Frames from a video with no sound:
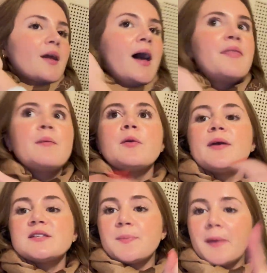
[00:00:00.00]
then we
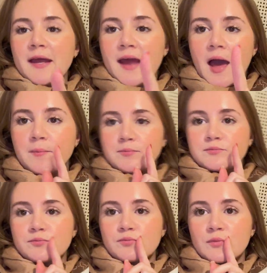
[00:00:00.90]
went to B&M
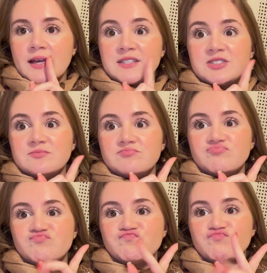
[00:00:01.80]

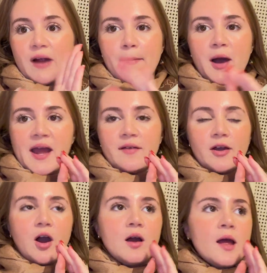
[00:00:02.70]
in around my
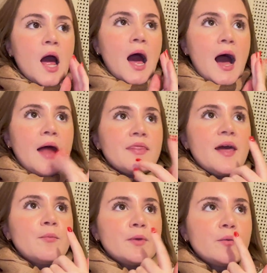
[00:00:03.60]
area, and
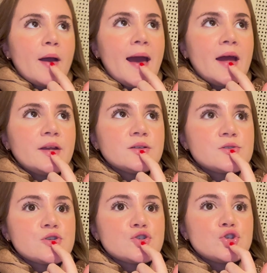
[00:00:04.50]
then we went
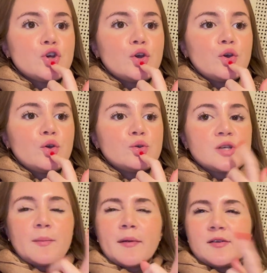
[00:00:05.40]
to
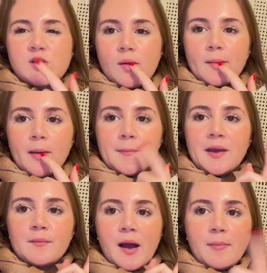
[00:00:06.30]
somewhere else, can't remember. I
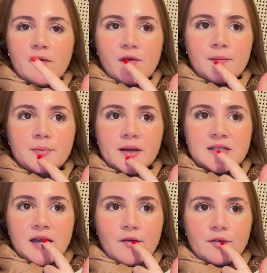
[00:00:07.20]
picked my brother up and his
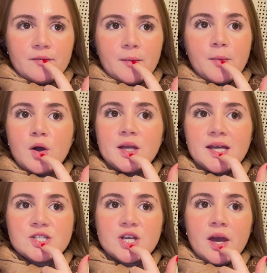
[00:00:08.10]
girlfriend from
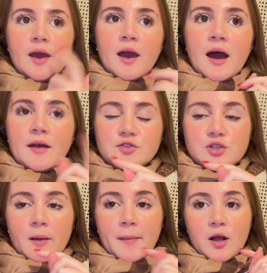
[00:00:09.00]
college, and I've just
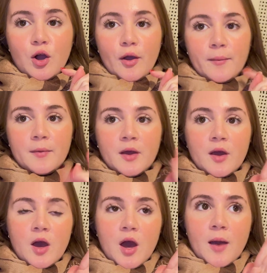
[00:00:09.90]
come back home.
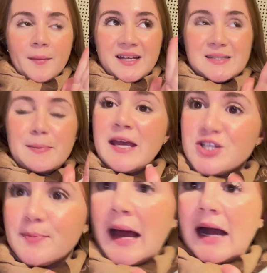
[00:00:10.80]
And it's
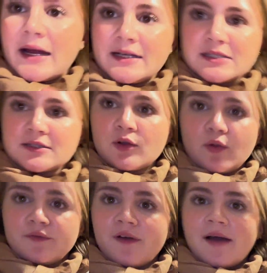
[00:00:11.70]
pitch black and it's
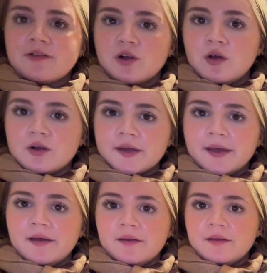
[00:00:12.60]
gone 5 o'clock. Look at it.